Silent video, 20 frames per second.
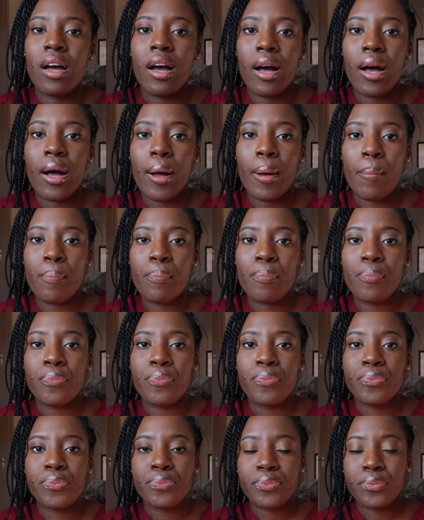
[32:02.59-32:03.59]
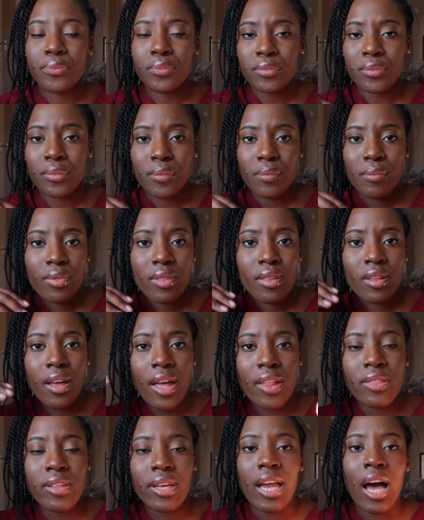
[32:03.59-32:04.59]
um,
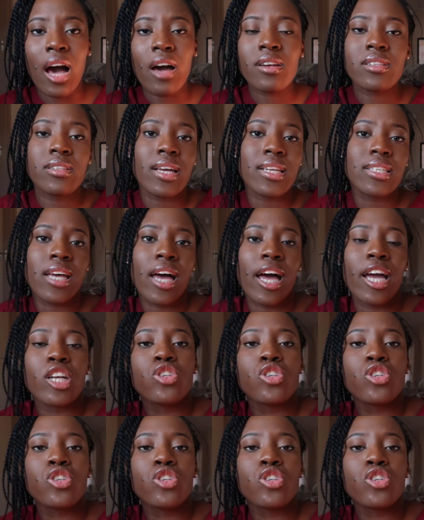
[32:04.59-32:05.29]
and then how does that tie